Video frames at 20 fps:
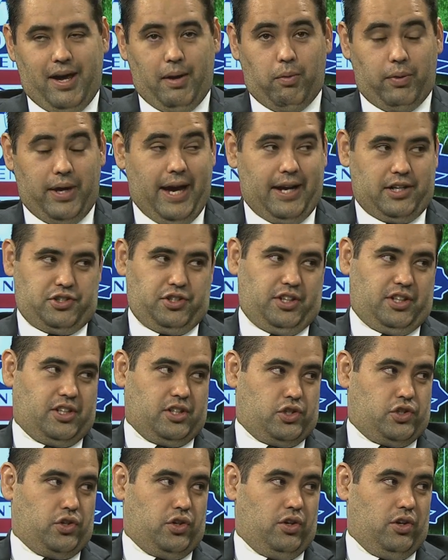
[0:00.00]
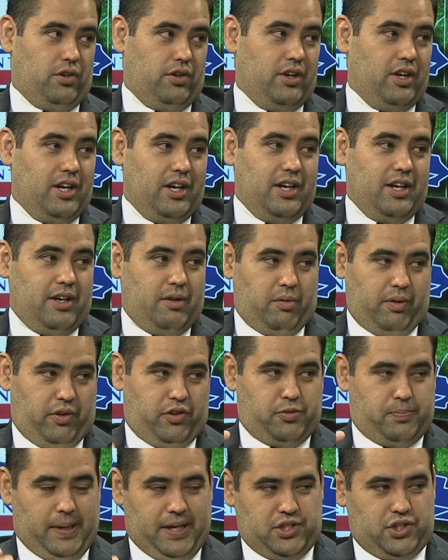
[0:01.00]
and we actually controlled with
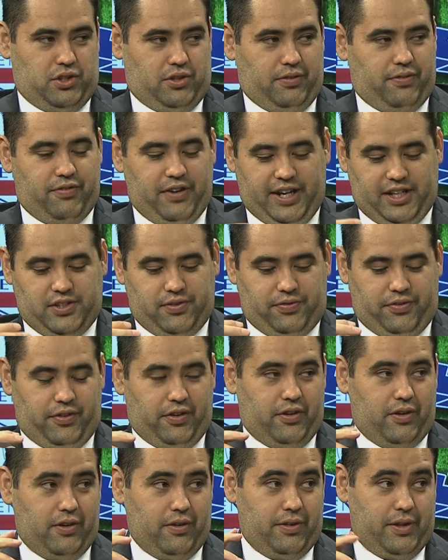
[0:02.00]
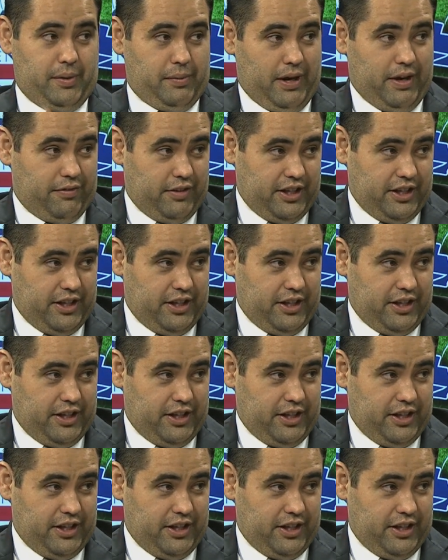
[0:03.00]
special effects for the ref-